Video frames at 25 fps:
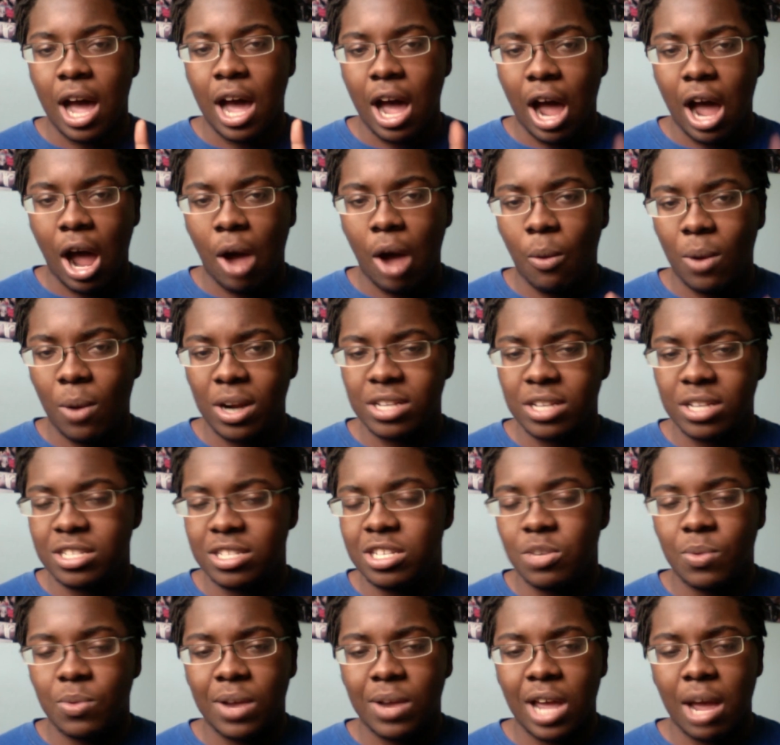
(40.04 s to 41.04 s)
I want to
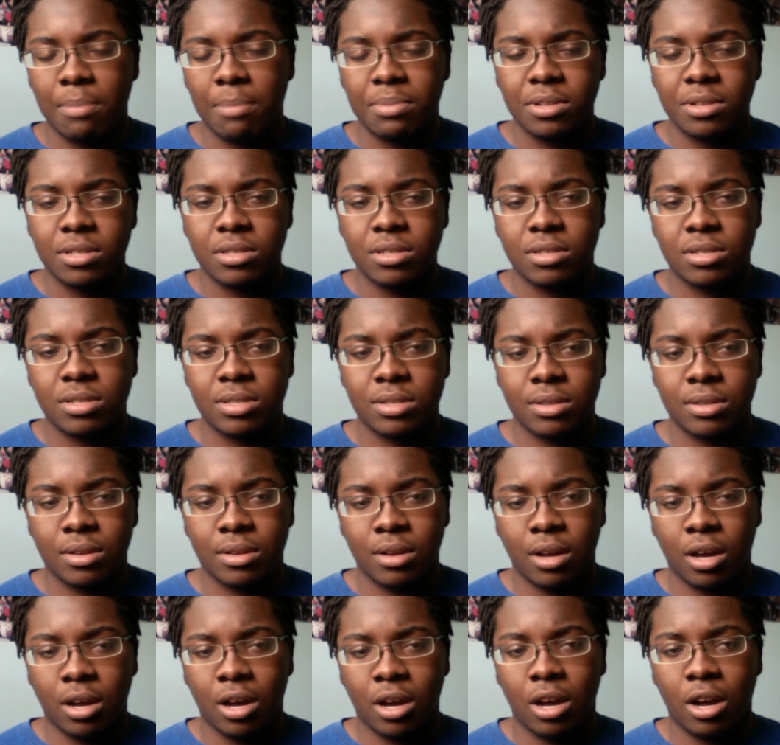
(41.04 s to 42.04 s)
see what happens
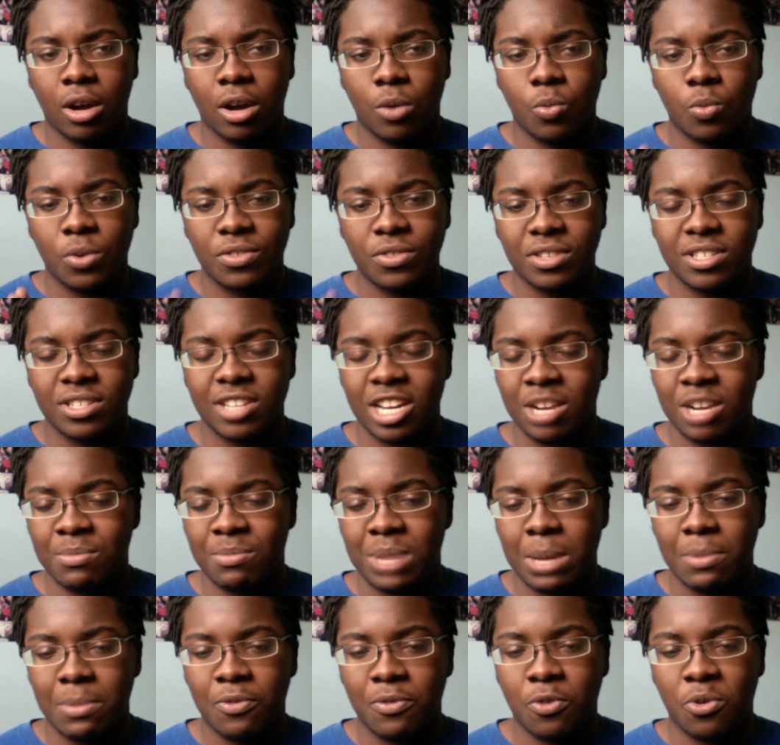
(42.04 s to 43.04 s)
with this
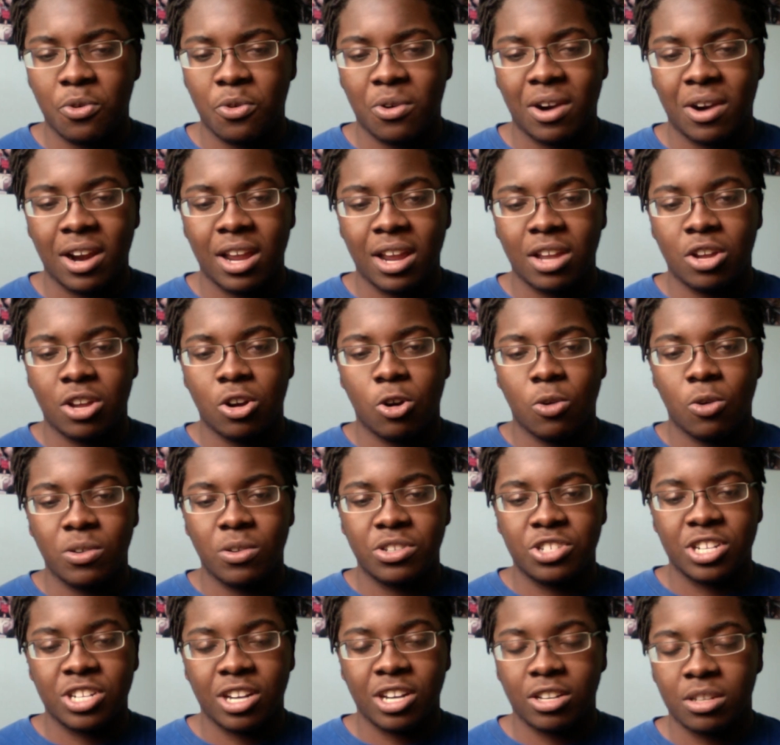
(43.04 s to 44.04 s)
anime before I go
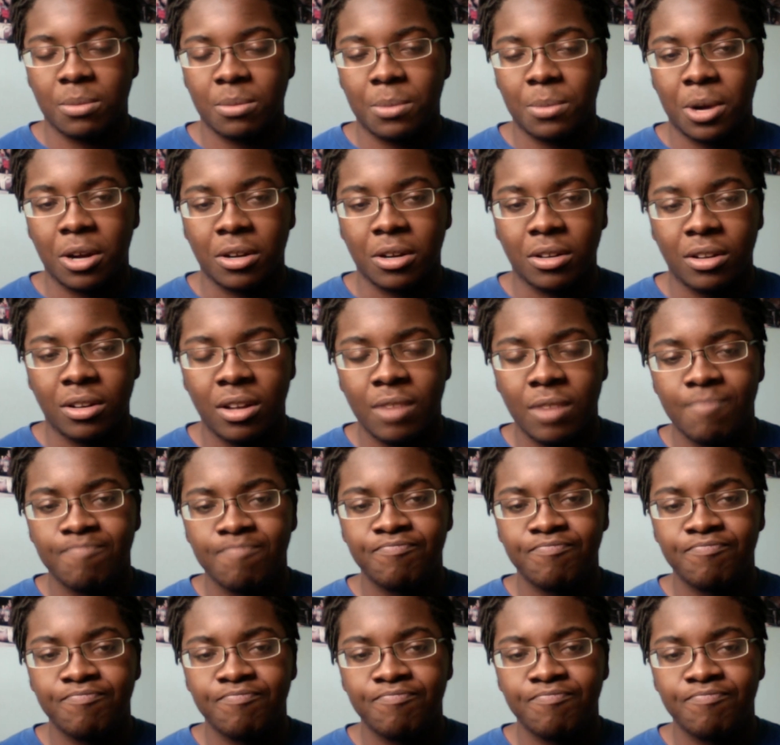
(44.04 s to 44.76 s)
and check out the manga.